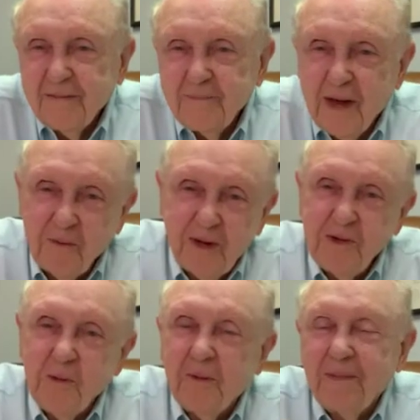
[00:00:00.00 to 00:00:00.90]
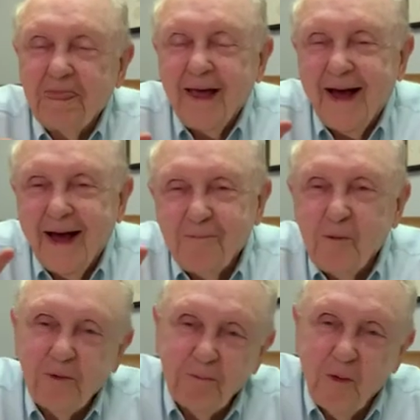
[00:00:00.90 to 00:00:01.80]
By the way, I'm
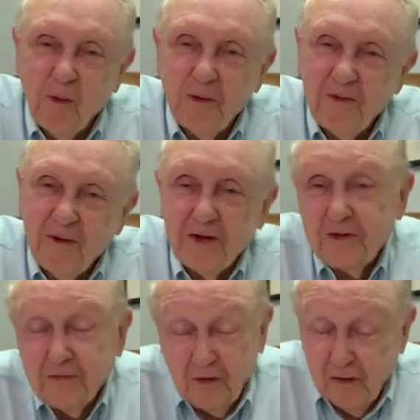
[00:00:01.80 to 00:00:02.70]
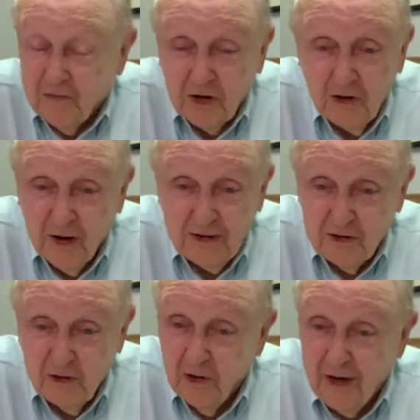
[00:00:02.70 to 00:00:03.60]
on the board of directors of a great,
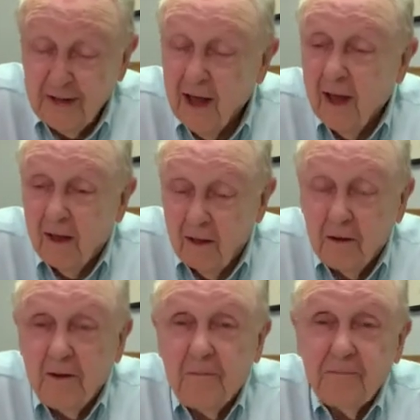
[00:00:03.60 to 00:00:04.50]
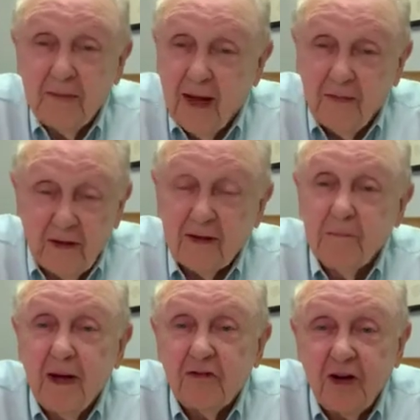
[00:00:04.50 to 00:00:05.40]
great, I think the
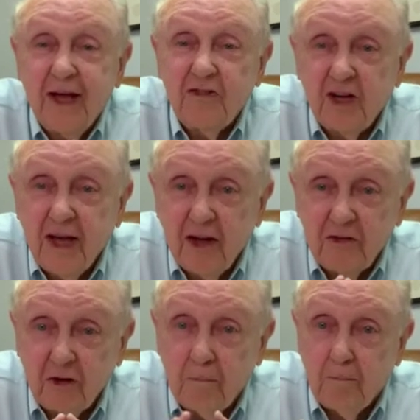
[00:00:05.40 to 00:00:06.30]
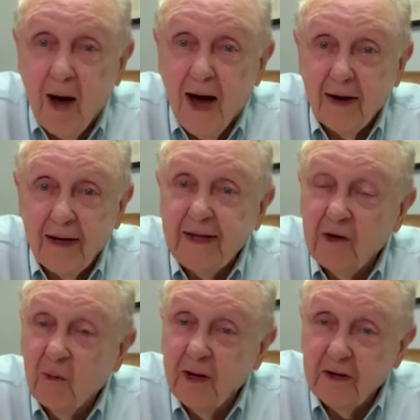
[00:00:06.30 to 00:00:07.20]
best educational model
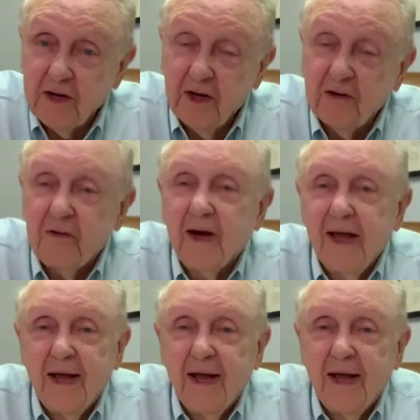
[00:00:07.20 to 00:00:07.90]
anywhere in the country.